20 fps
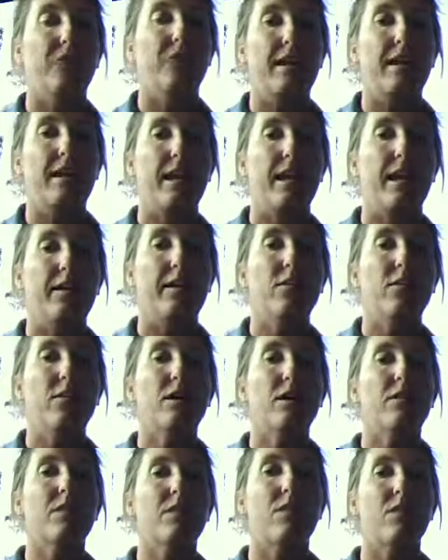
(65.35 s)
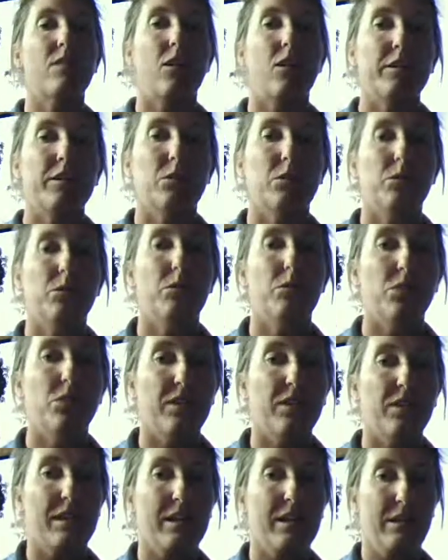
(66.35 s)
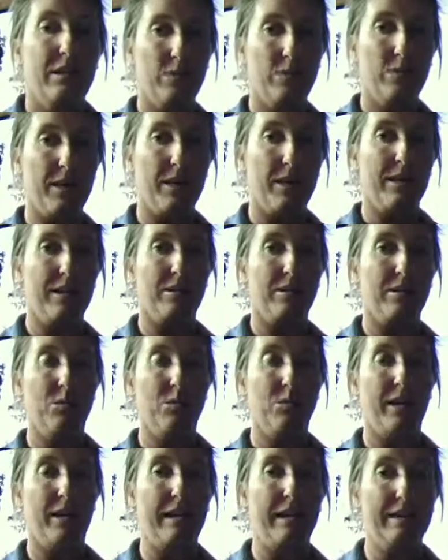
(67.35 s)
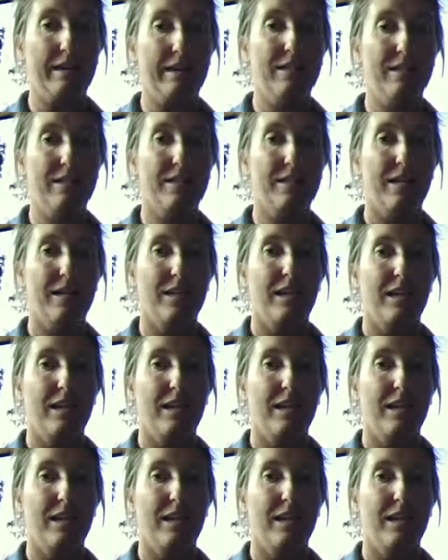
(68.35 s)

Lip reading: And if you can ride your horse in expanded awareness,